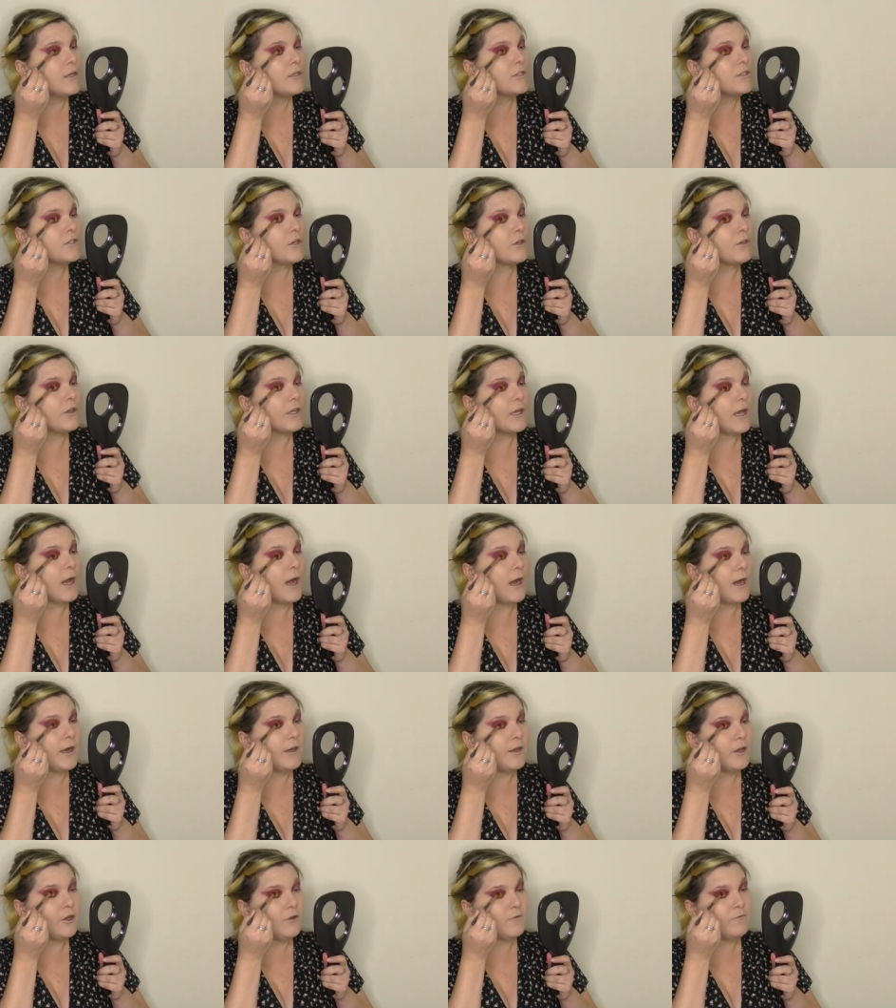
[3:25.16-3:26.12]
So the
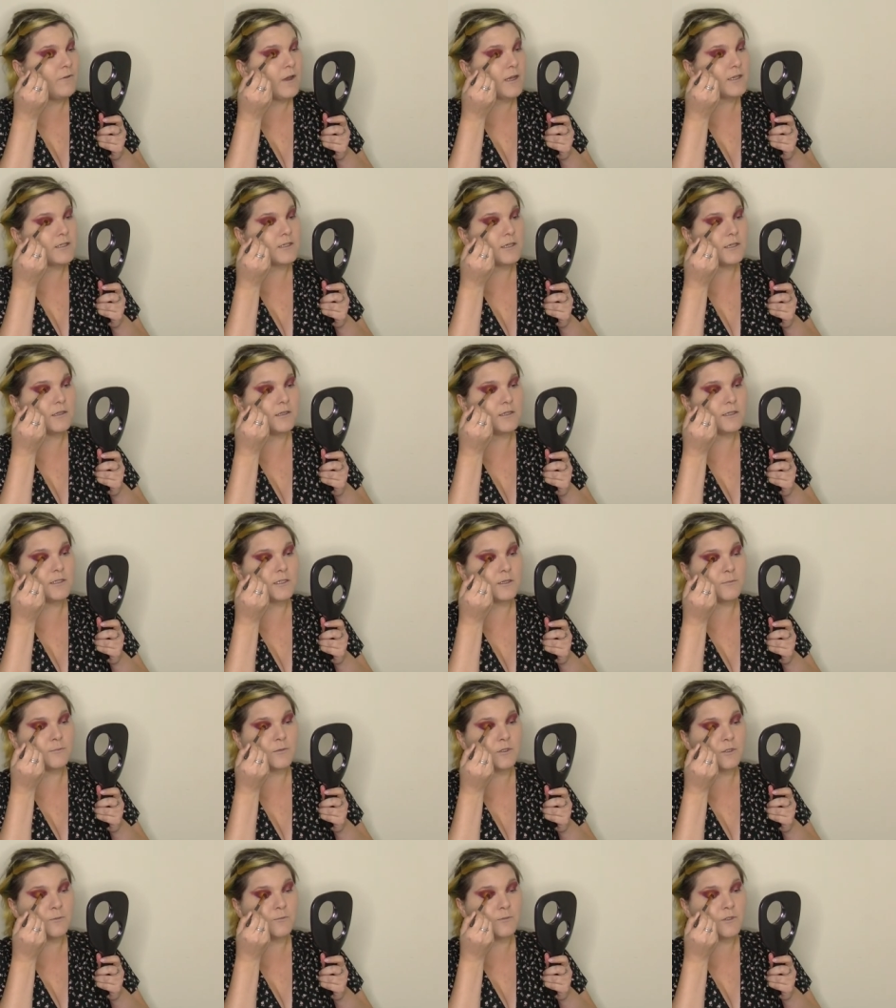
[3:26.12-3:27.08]
cardiovascular
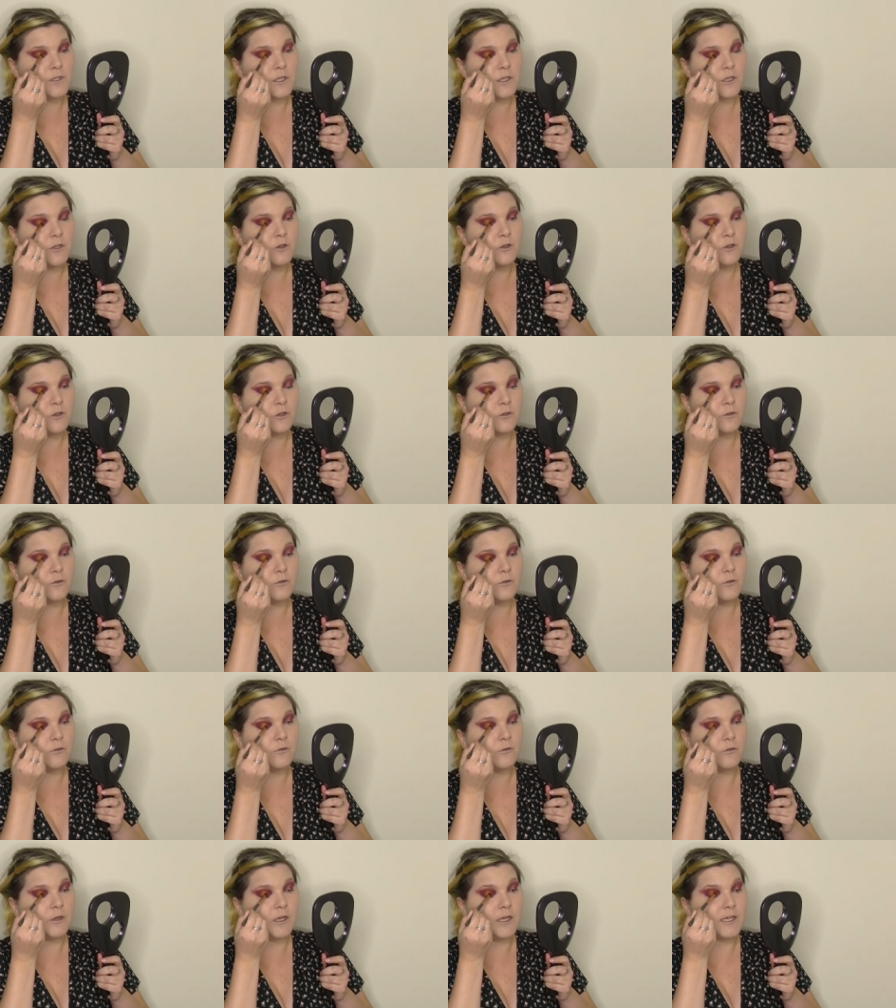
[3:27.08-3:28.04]
symptoms that you
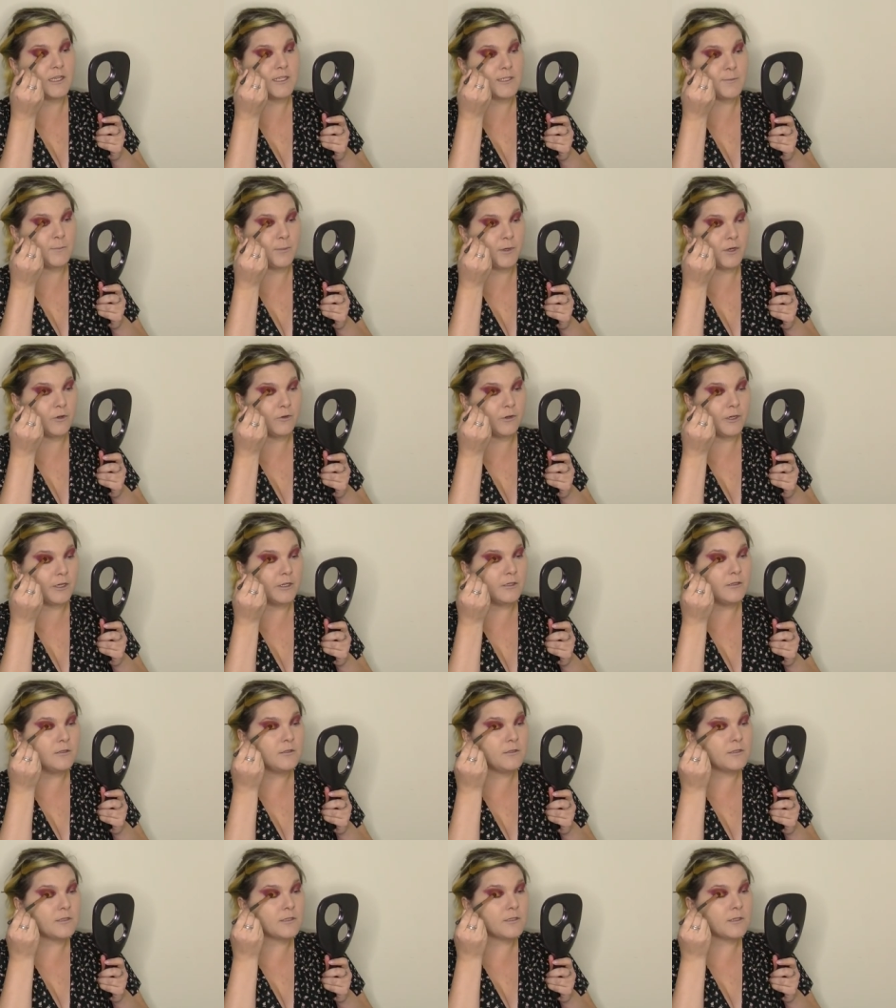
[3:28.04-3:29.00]
can
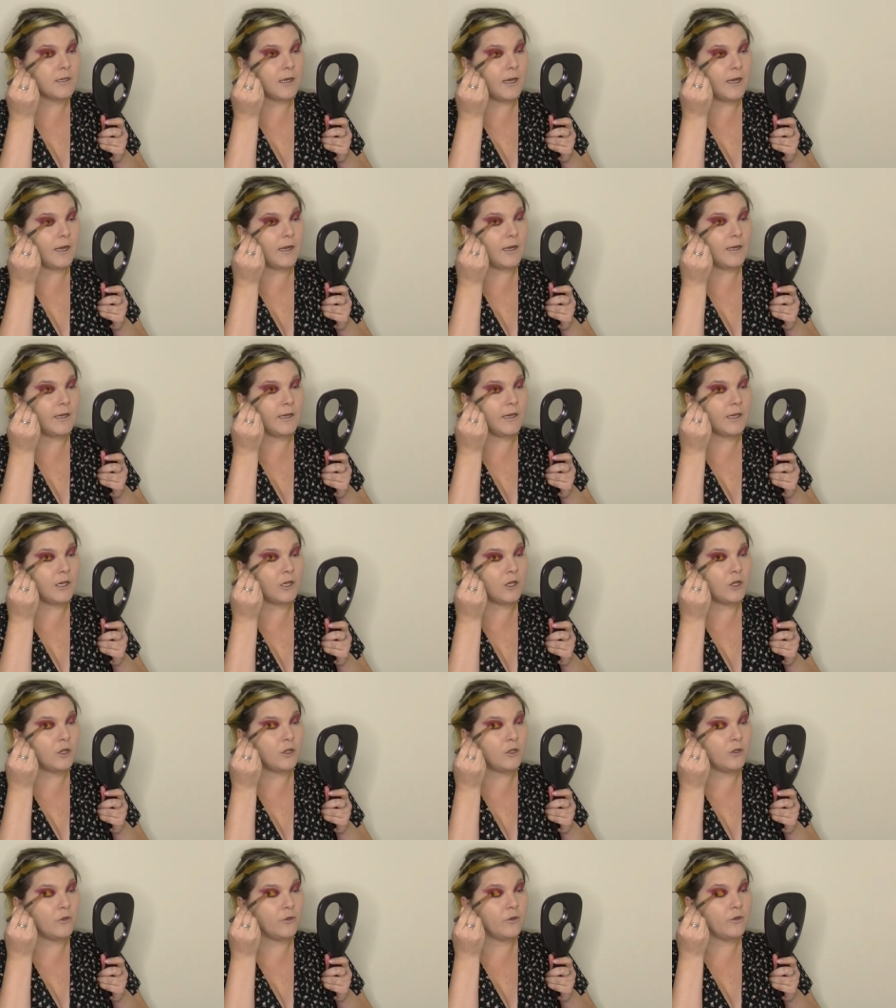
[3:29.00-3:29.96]
experience uh,
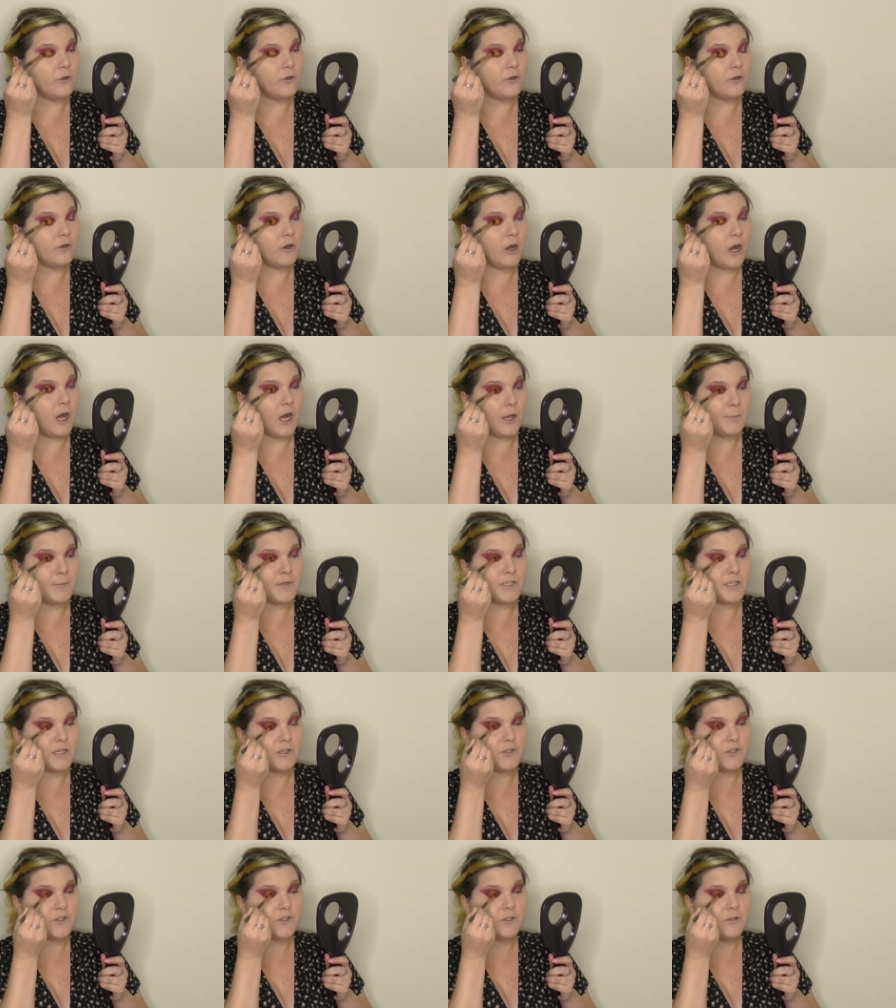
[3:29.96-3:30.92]
include
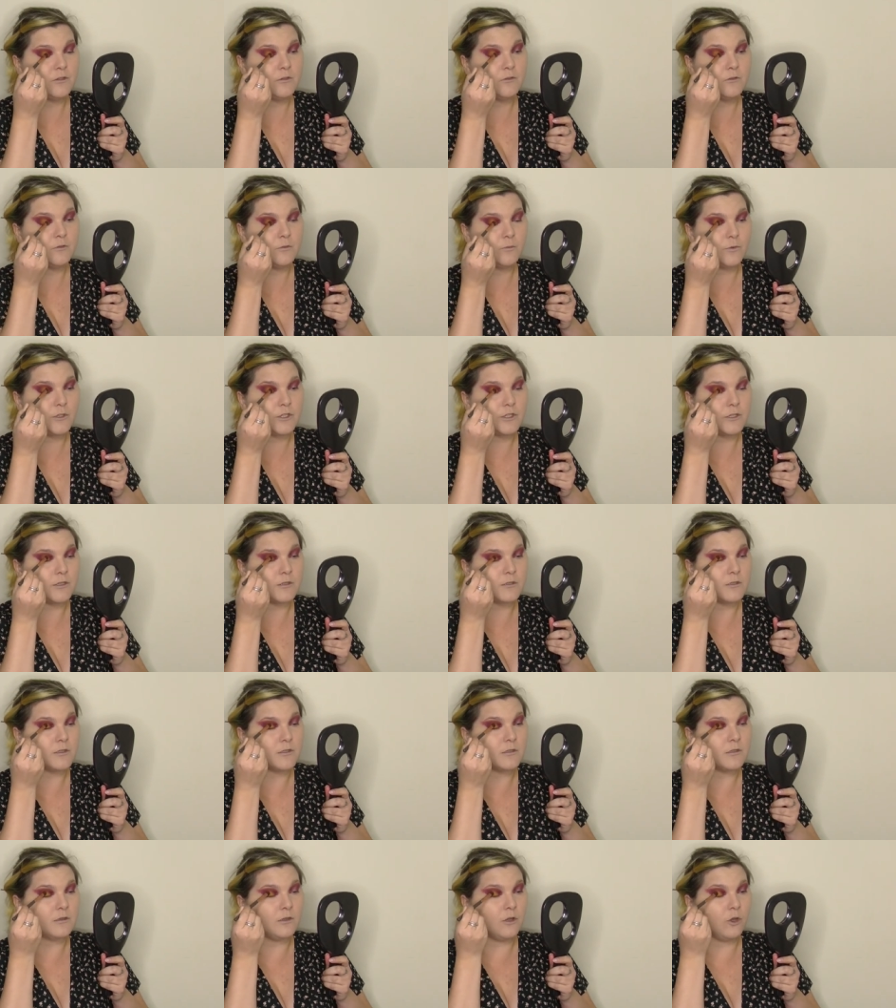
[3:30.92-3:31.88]
hypertension, which
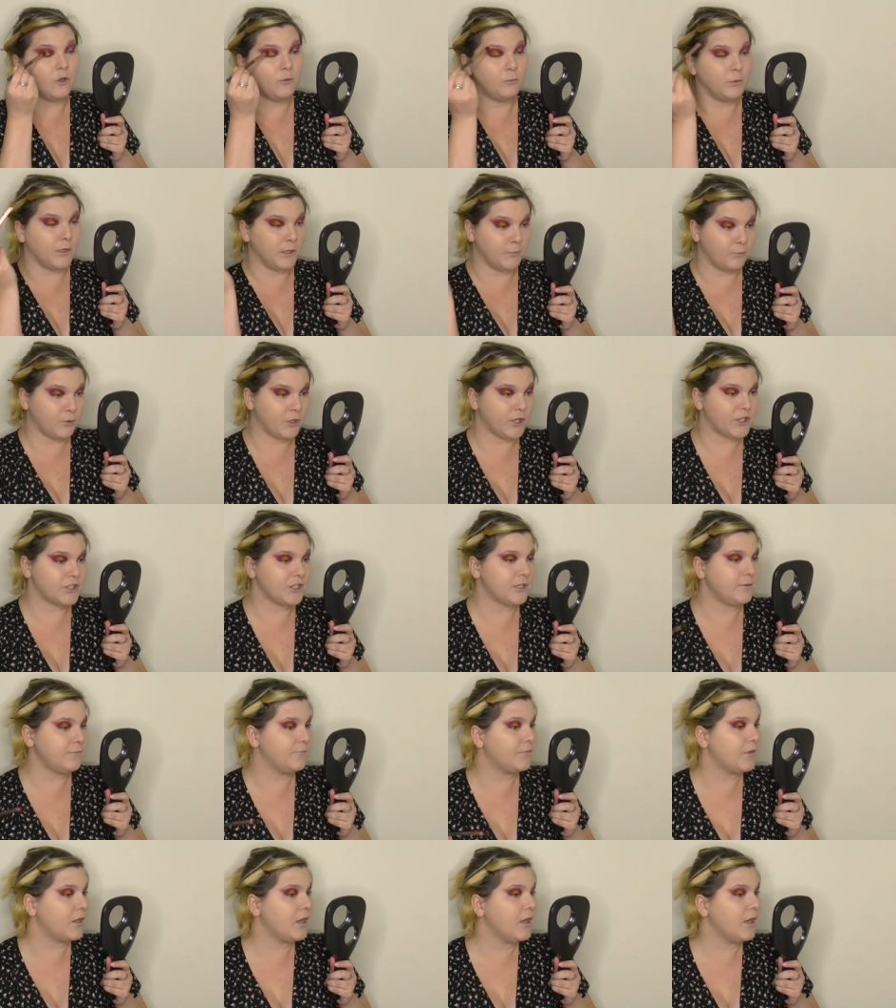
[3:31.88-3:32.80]
is low blood pressure,